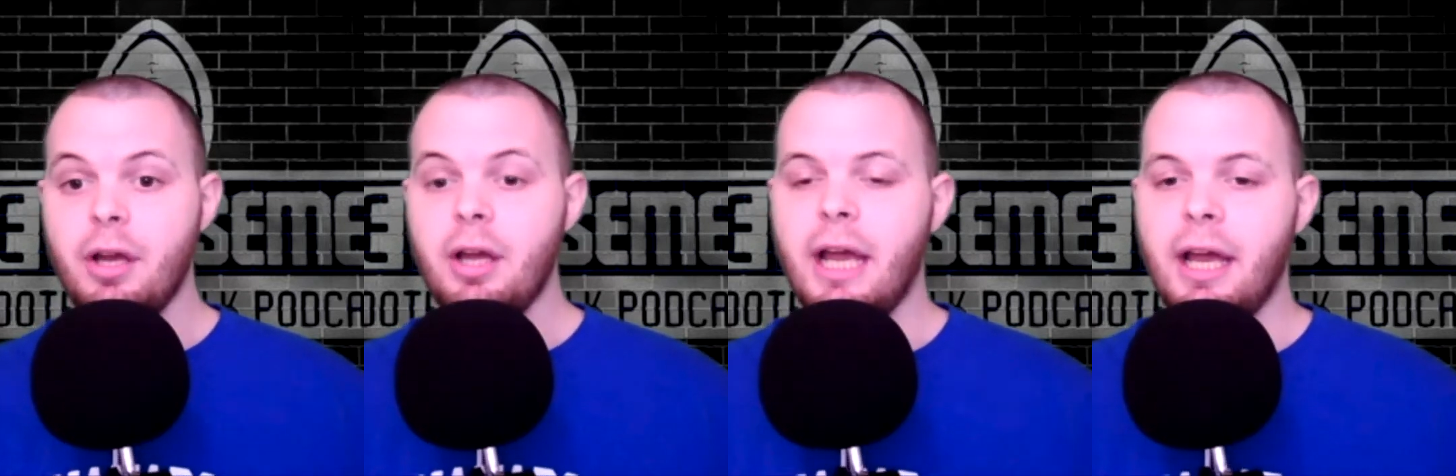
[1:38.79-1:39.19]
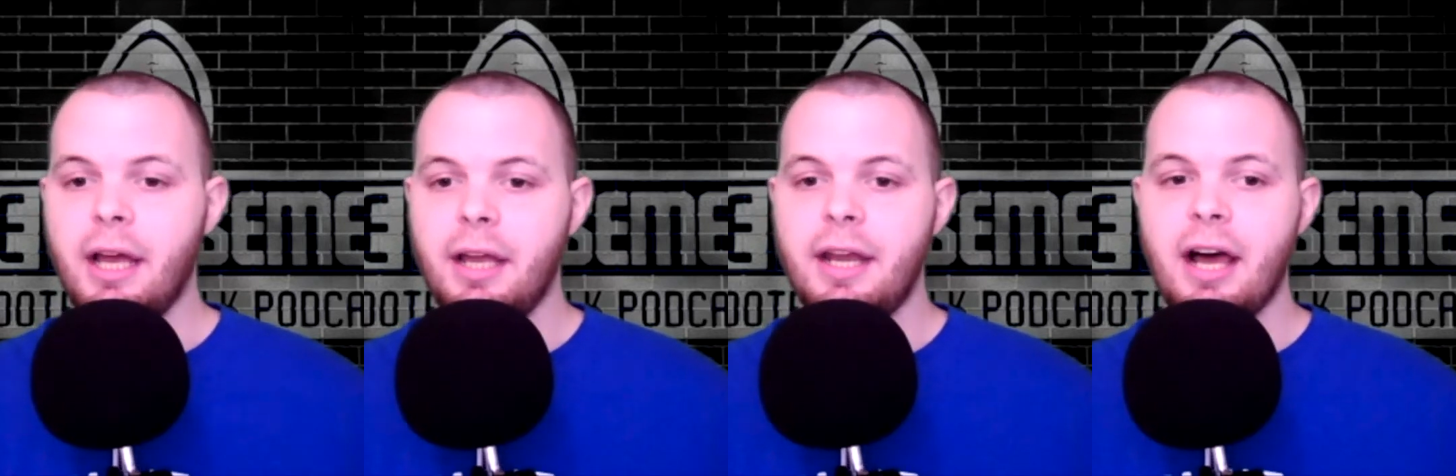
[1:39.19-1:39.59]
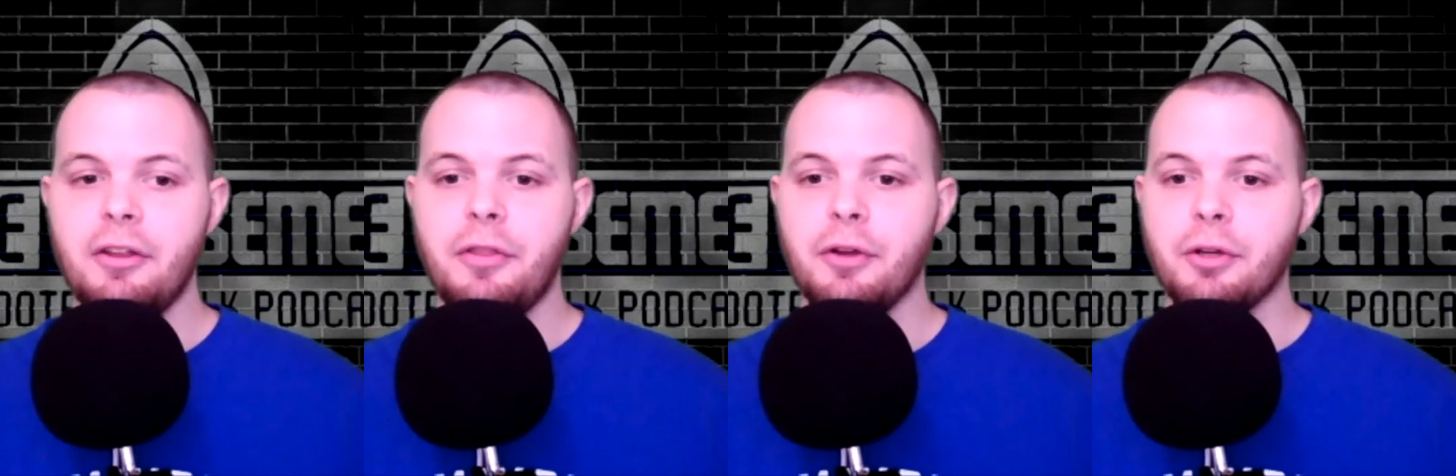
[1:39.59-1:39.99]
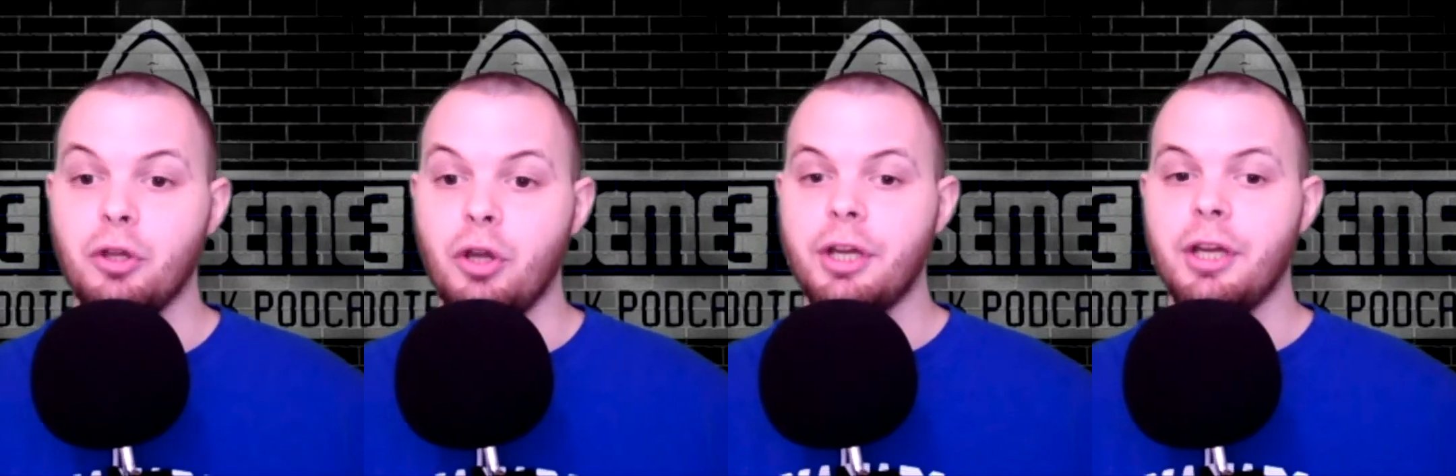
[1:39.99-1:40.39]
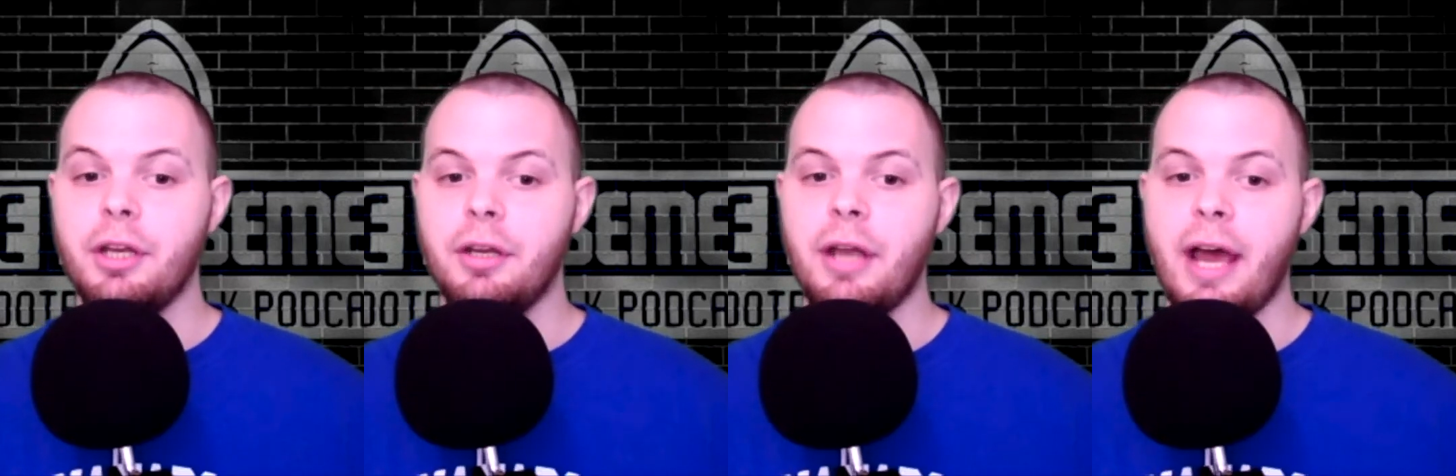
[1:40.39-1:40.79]
And now that they're
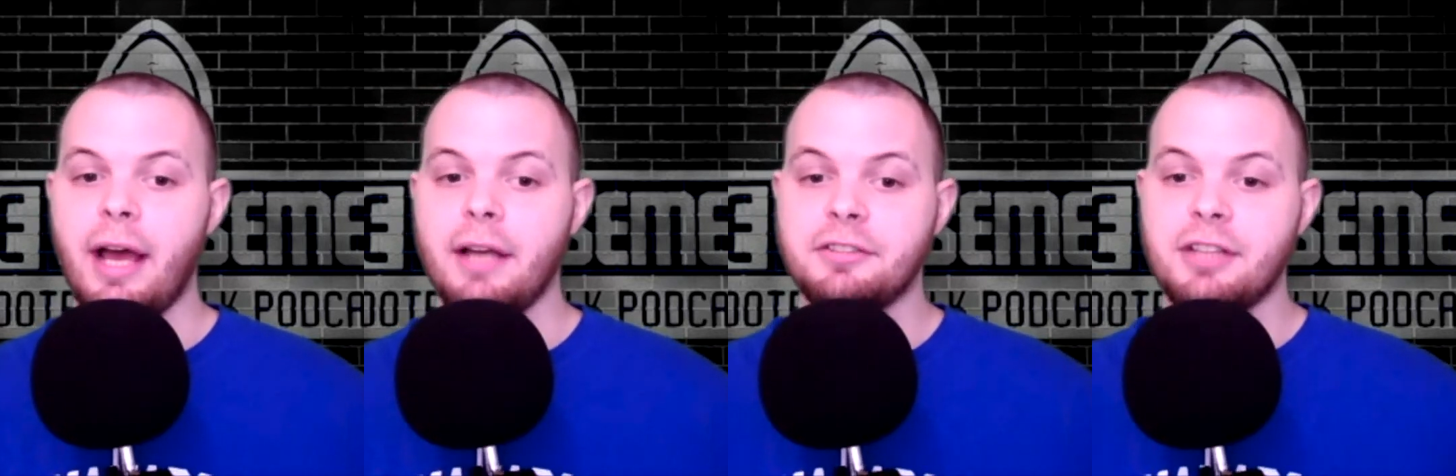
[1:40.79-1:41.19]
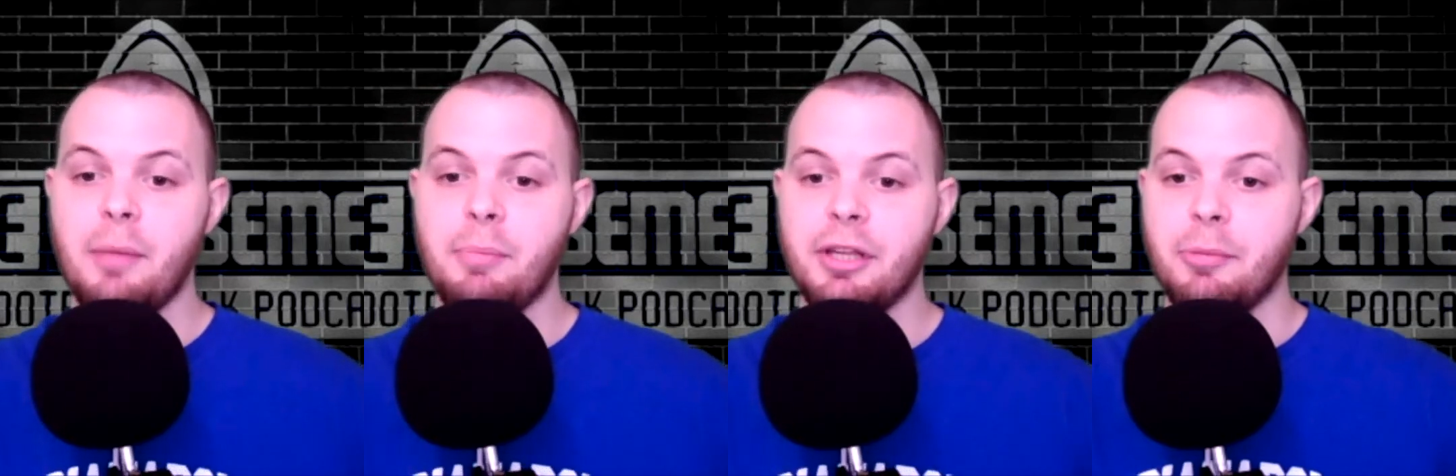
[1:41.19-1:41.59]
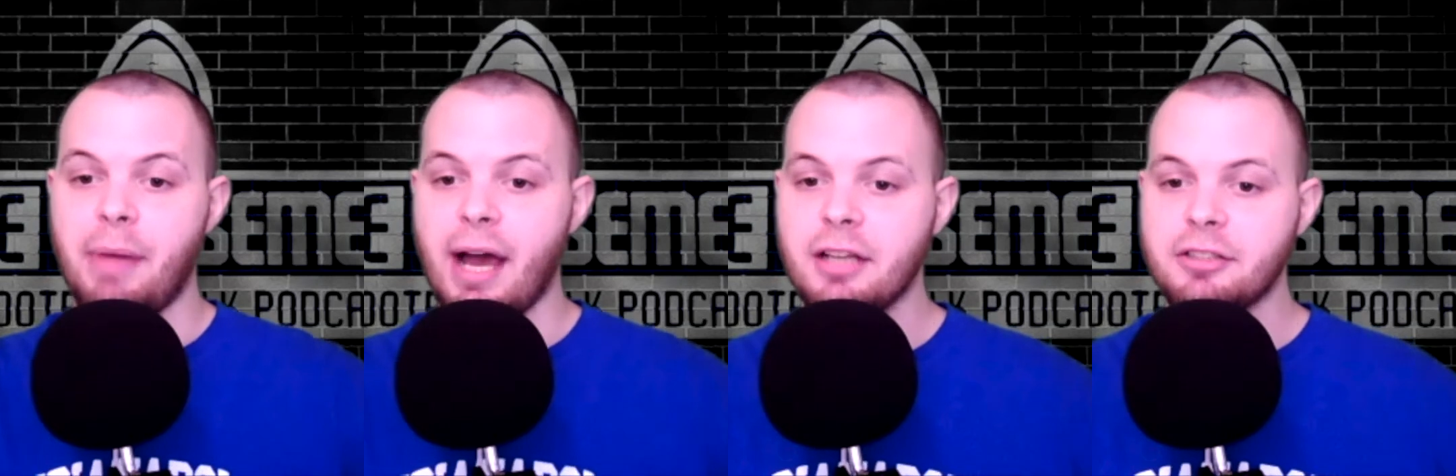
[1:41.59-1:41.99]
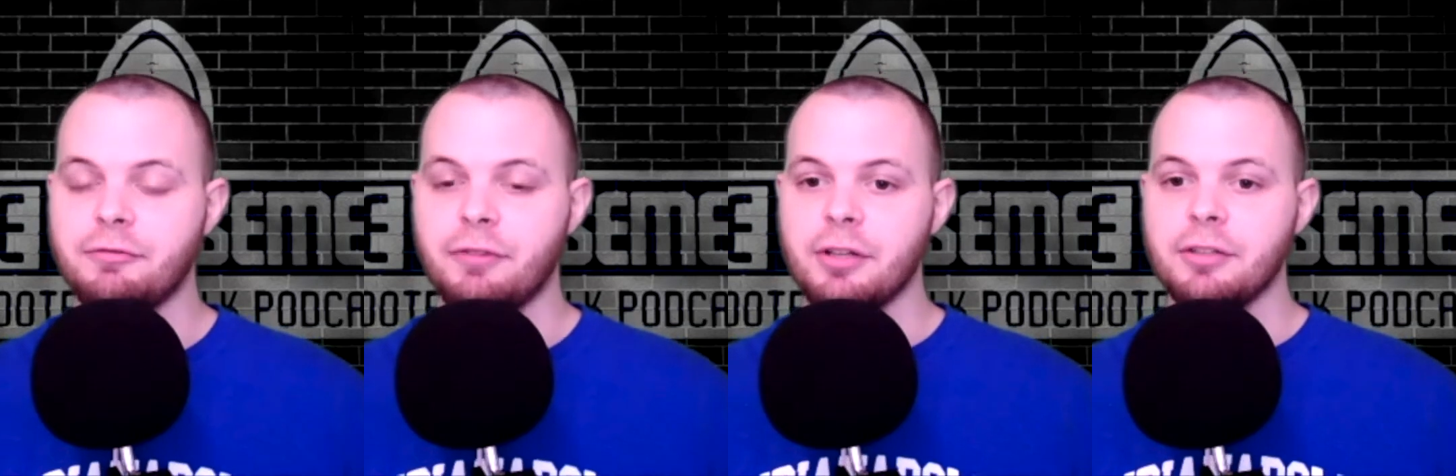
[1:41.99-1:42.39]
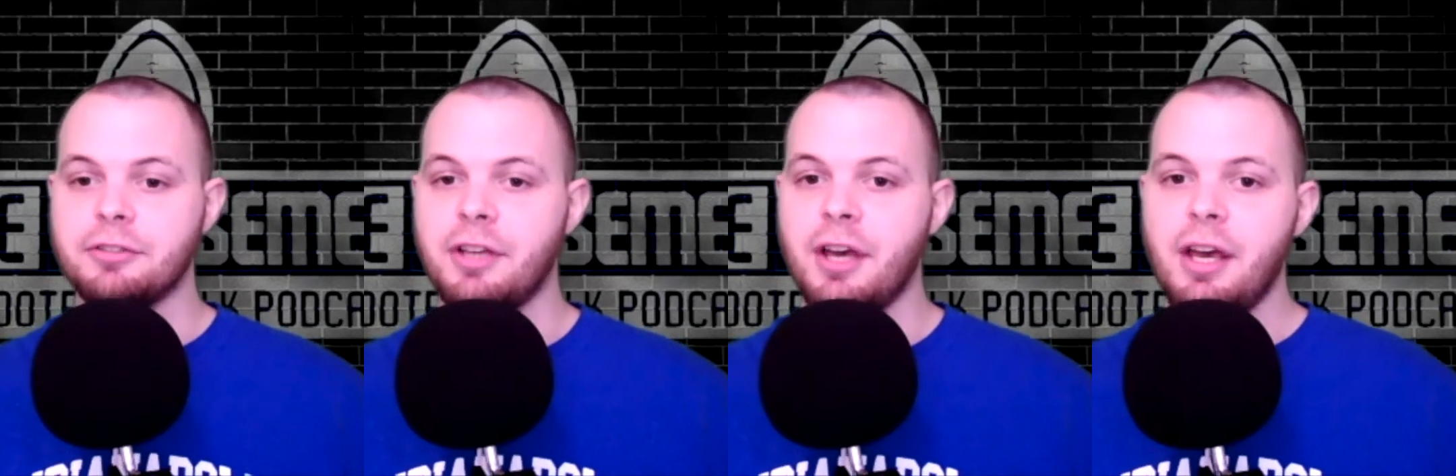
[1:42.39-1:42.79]
looking at stopping the pass first,